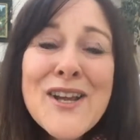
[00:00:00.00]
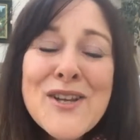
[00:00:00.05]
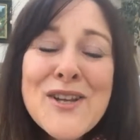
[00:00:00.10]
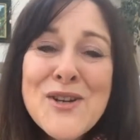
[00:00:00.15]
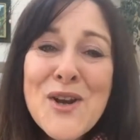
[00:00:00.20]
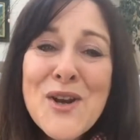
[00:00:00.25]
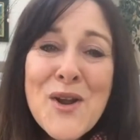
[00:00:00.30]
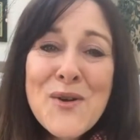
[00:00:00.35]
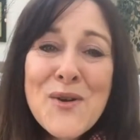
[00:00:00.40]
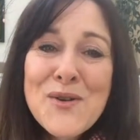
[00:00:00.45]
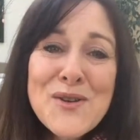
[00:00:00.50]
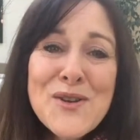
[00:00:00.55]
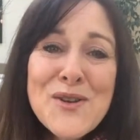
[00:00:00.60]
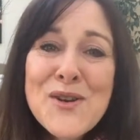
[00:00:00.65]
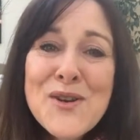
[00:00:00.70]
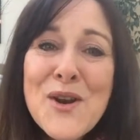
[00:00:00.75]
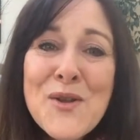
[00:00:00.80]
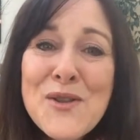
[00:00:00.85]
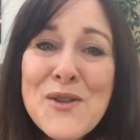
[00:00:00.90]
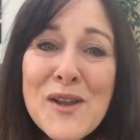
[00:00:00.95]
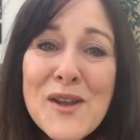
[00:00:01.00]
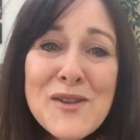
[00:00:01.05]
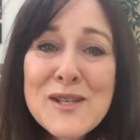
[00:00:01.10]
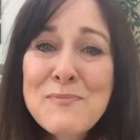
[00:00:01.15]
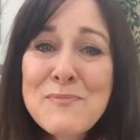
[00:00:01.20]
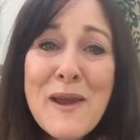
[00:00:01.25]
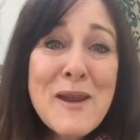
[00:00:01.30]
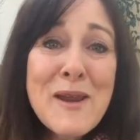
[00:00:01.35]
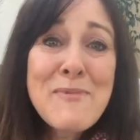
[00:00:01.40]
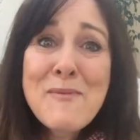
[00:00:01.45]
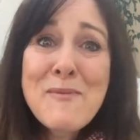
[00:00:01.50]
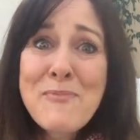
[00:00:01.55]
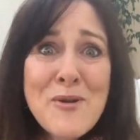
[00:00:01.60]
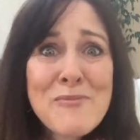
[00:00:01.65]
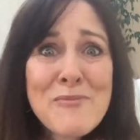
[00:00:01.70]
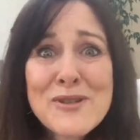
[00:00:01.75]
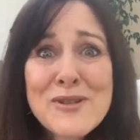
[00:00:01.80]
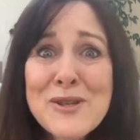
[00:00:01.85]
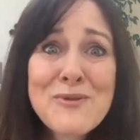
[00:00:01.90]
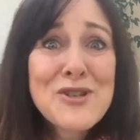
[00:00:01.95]
there's baby
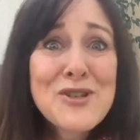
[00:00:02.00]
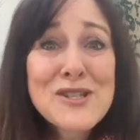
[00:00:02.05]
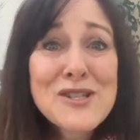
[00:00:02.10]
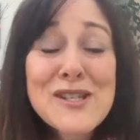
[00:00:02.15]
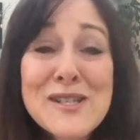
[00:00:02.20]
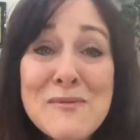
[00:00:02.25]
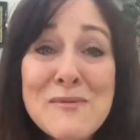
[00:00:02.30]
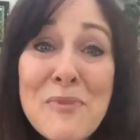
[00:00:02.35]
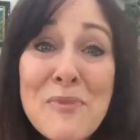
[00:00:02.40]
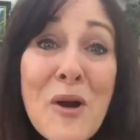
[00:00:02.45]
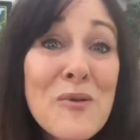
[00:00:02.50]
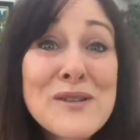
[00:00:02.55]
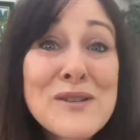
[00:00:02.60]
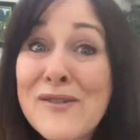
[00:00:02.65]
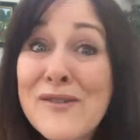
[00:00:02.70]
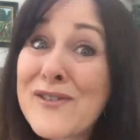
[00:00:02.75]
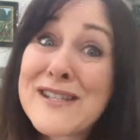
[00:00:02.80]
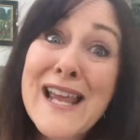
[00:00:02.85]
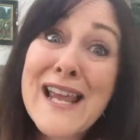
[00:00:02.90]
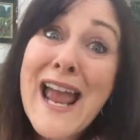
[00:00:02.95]
boomers who are just as impulsive as